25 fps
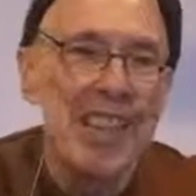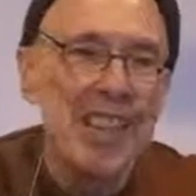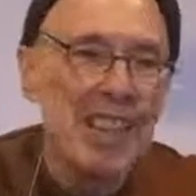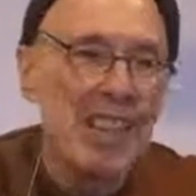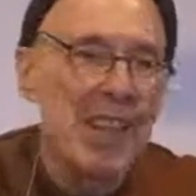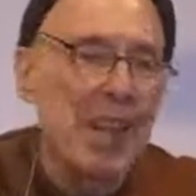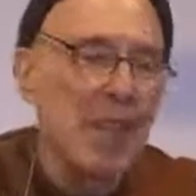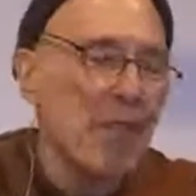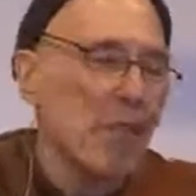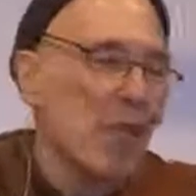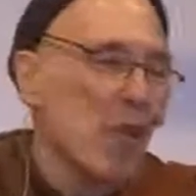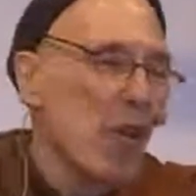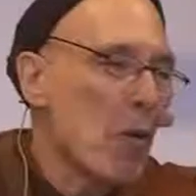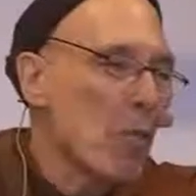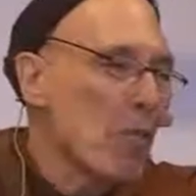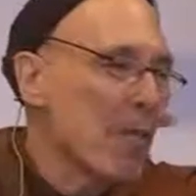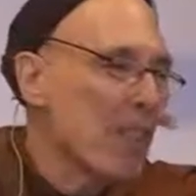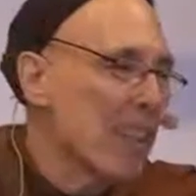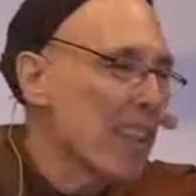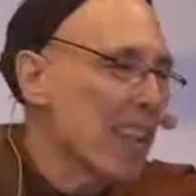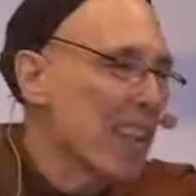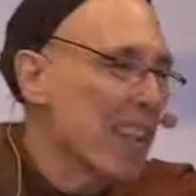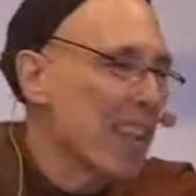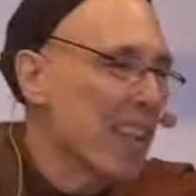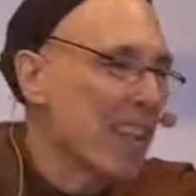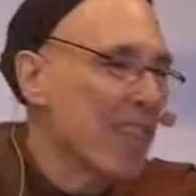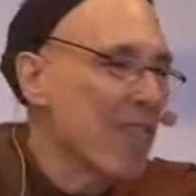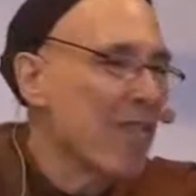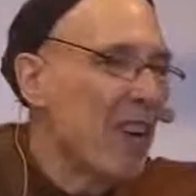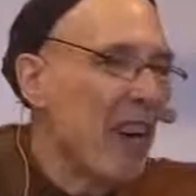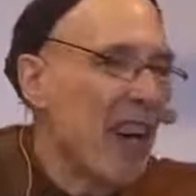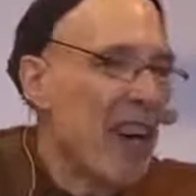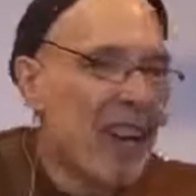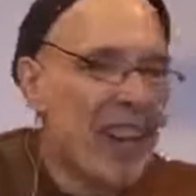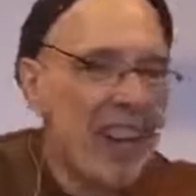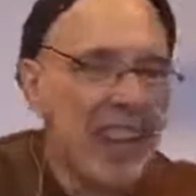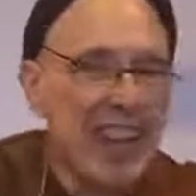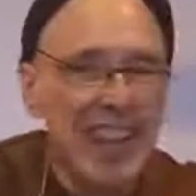They'll formally
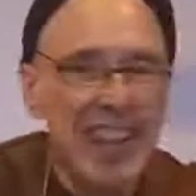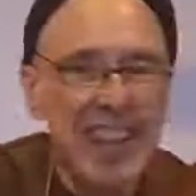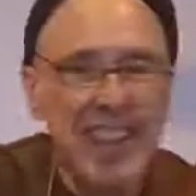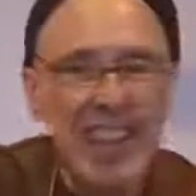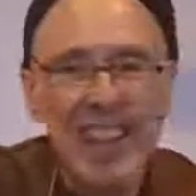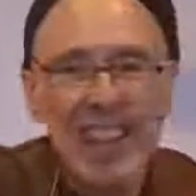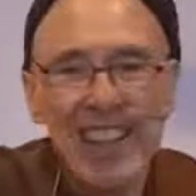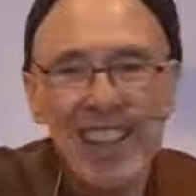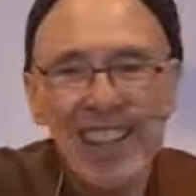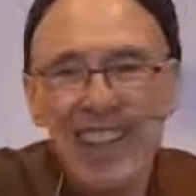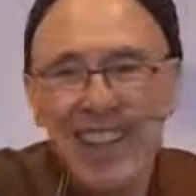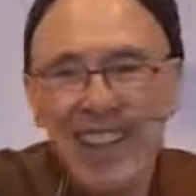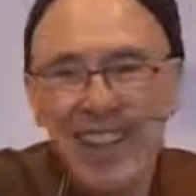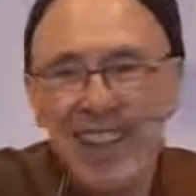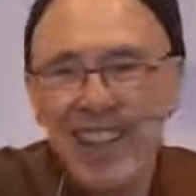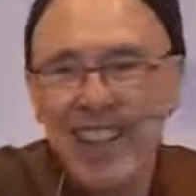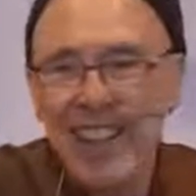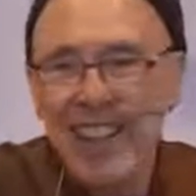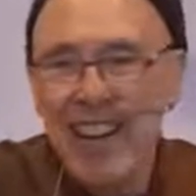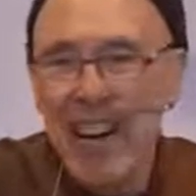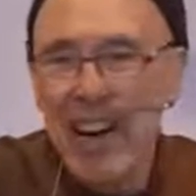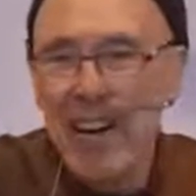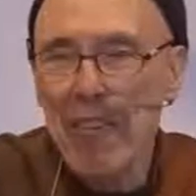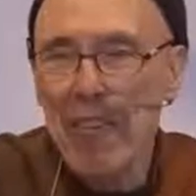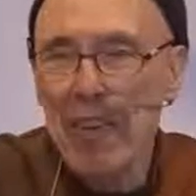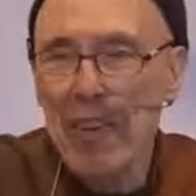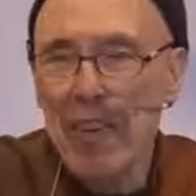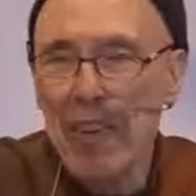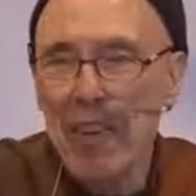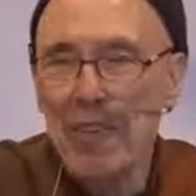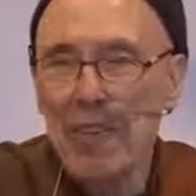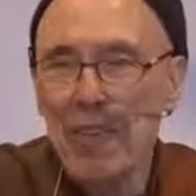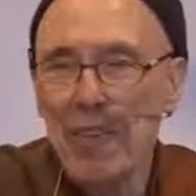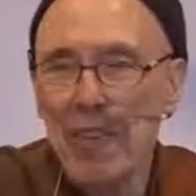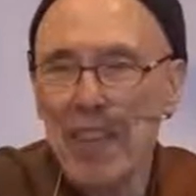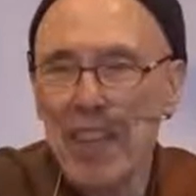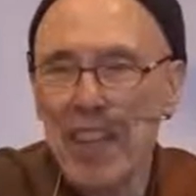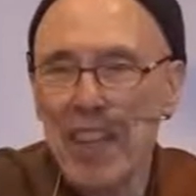define the area
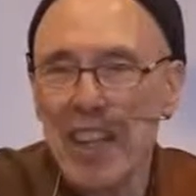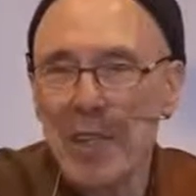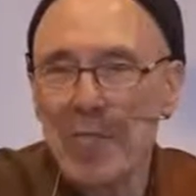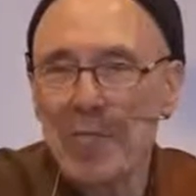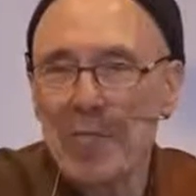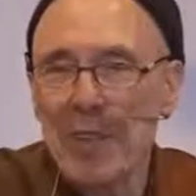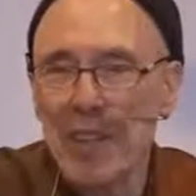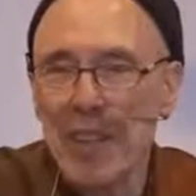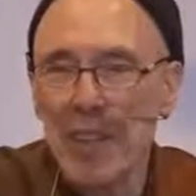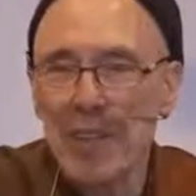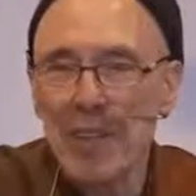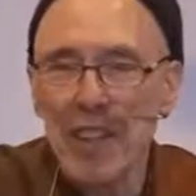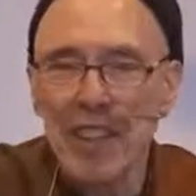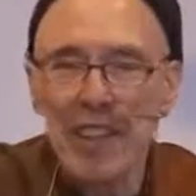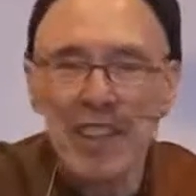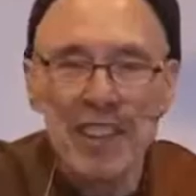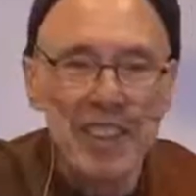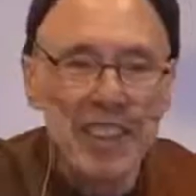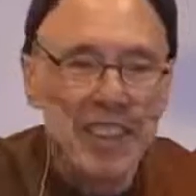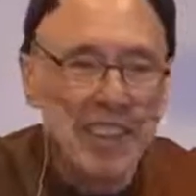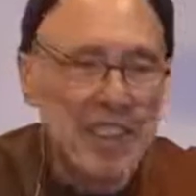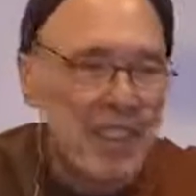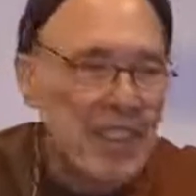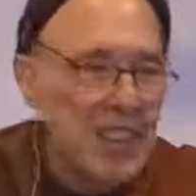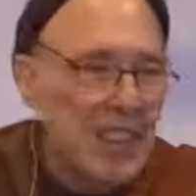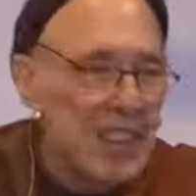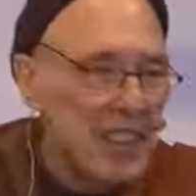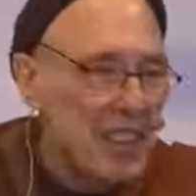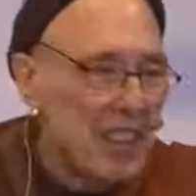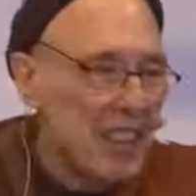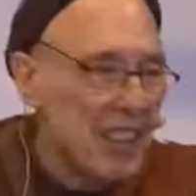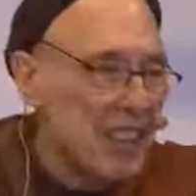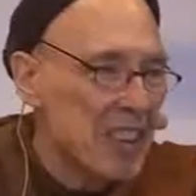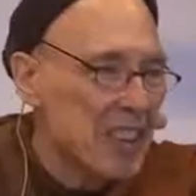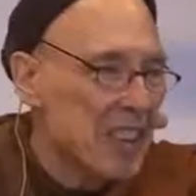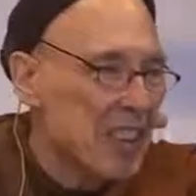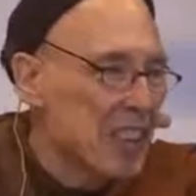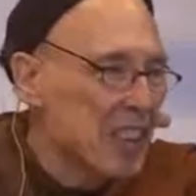for the observance,
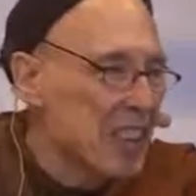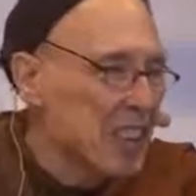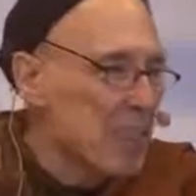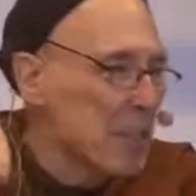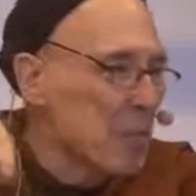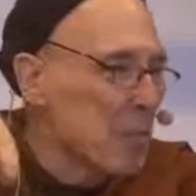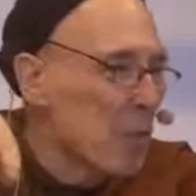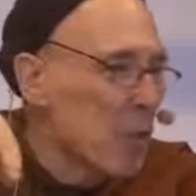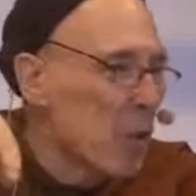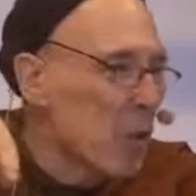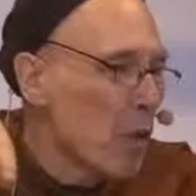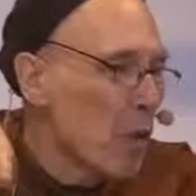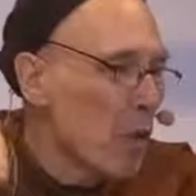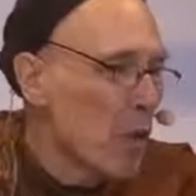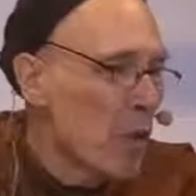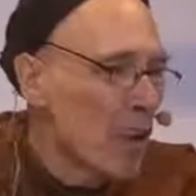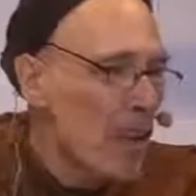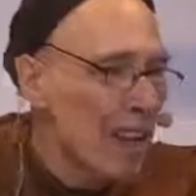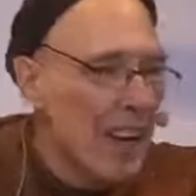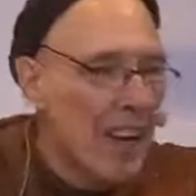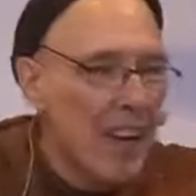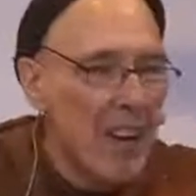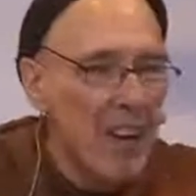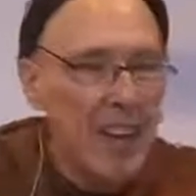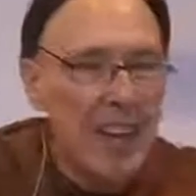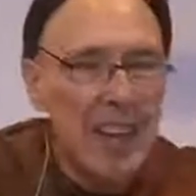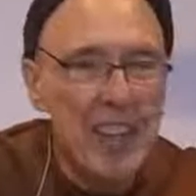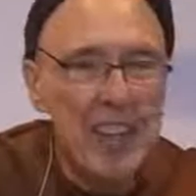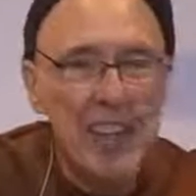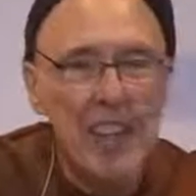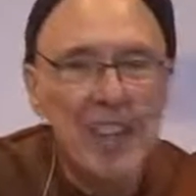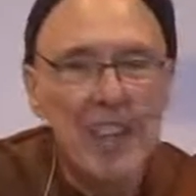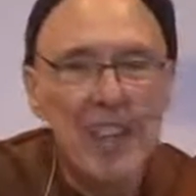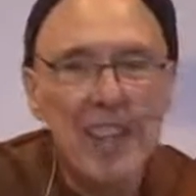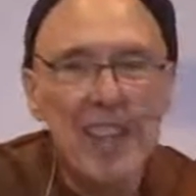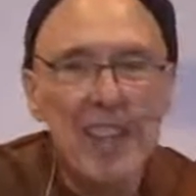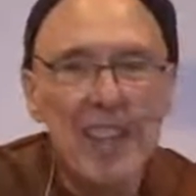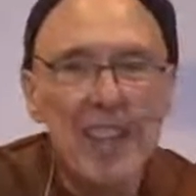just a small area,
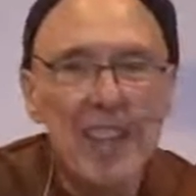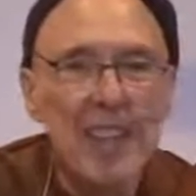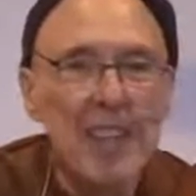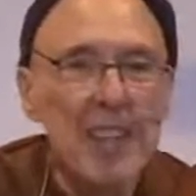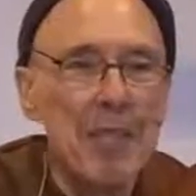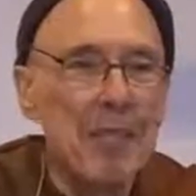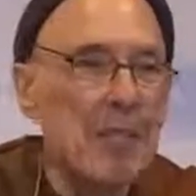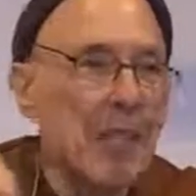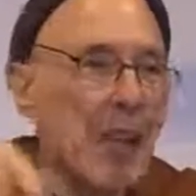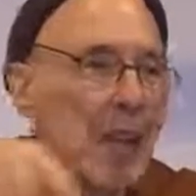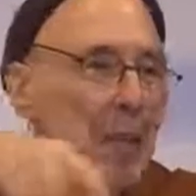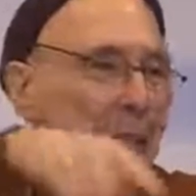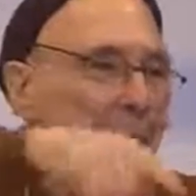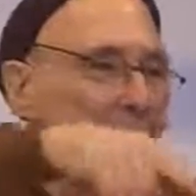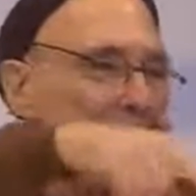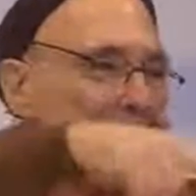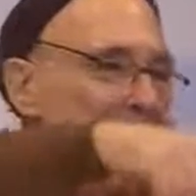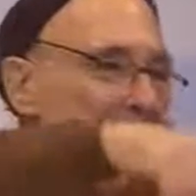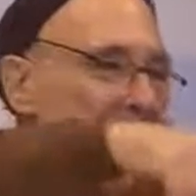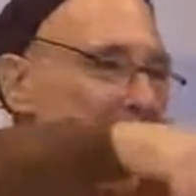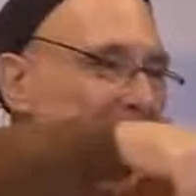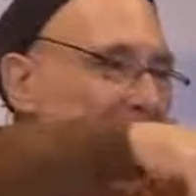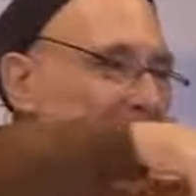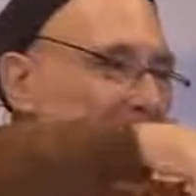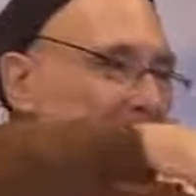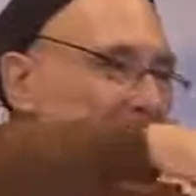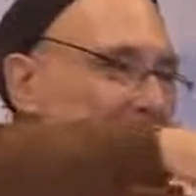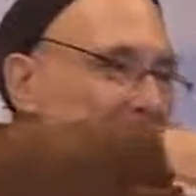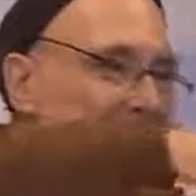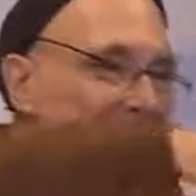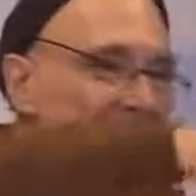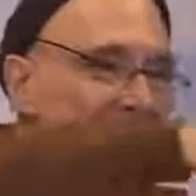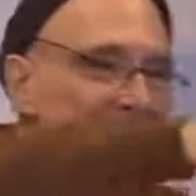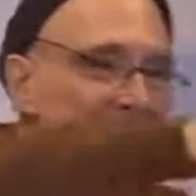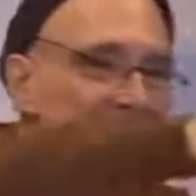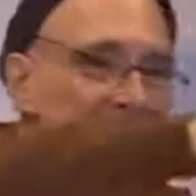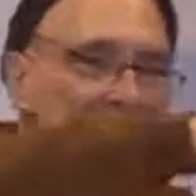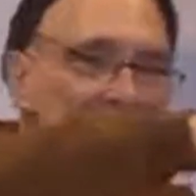maybe the
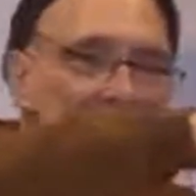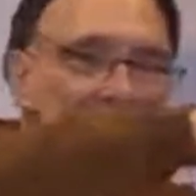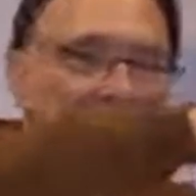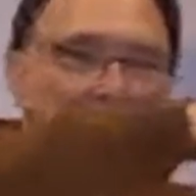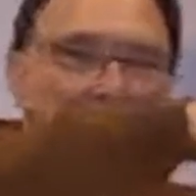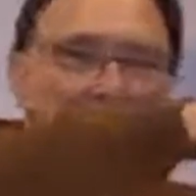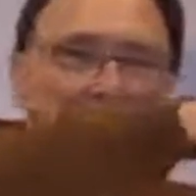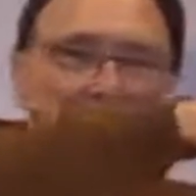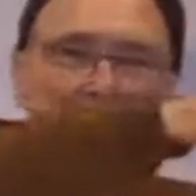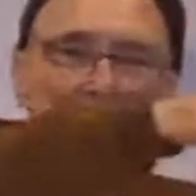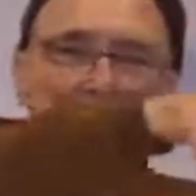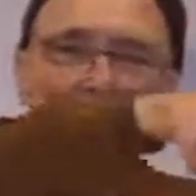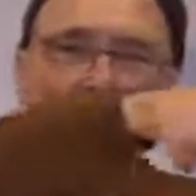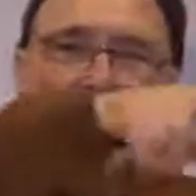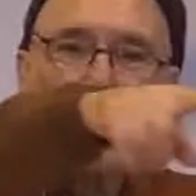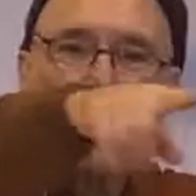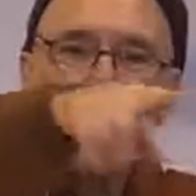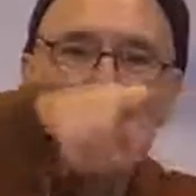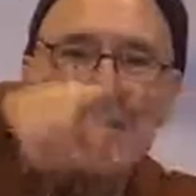area of